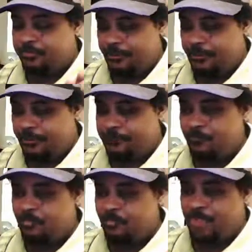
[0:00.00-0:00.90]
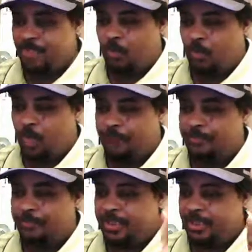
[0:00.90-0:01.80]
married, got wife
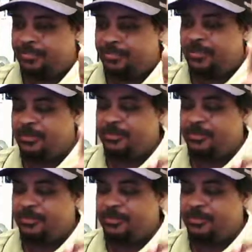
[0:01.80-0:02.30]
and kids.